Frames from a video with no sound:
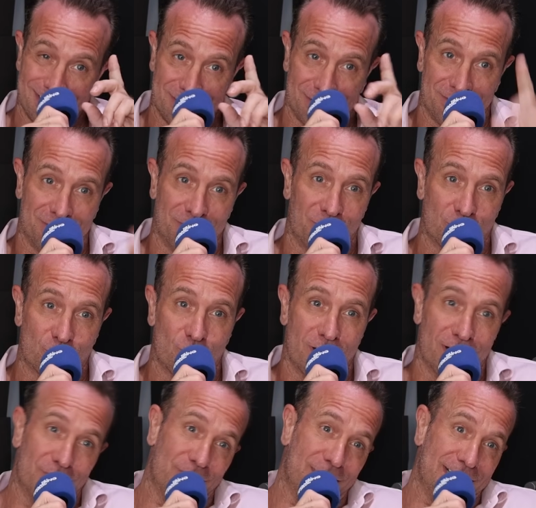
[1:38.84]
Not
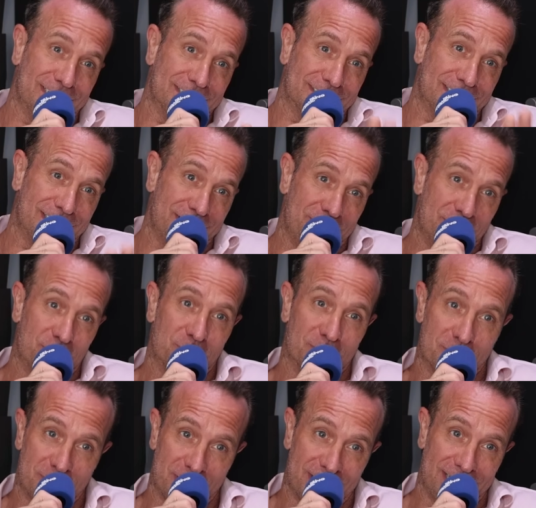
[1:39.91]
quite ready to tell you all
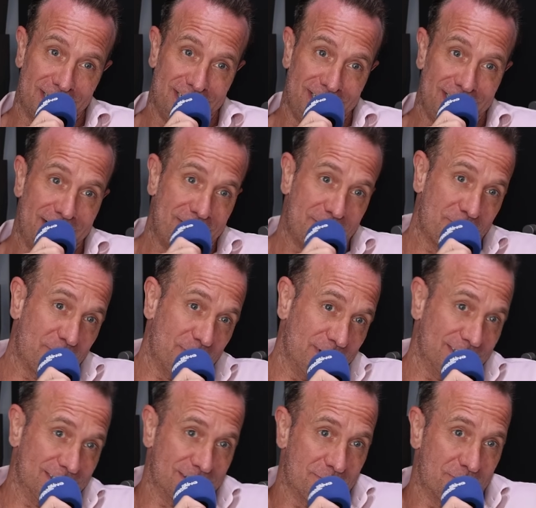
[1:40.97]
about it yet,
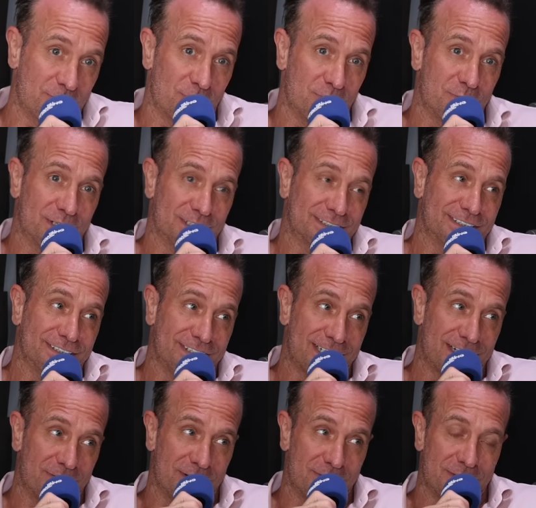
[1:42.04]
but there's a blockbuster
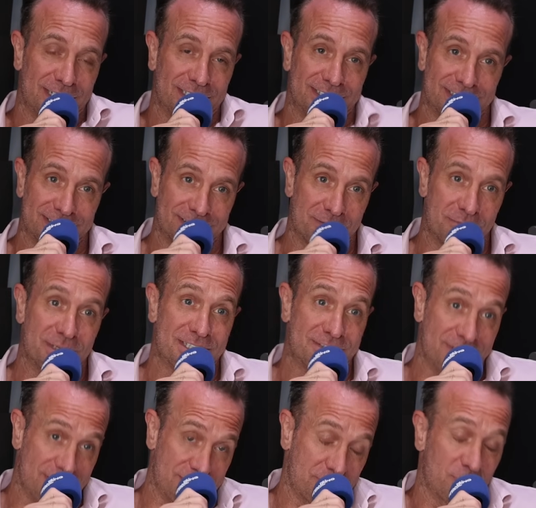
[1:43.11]
coming to Manchester,
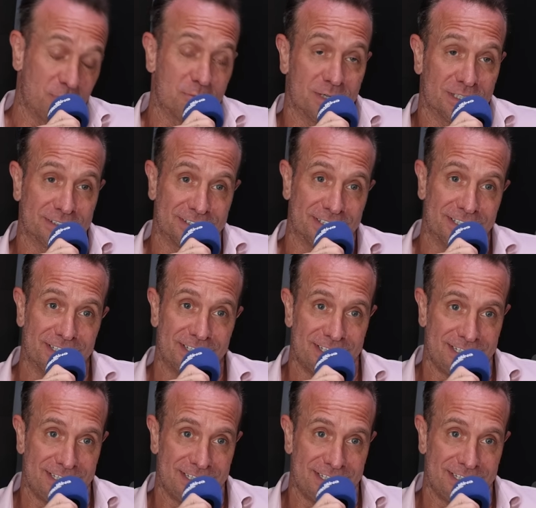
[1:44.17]
Misfits blockbuster. Okay.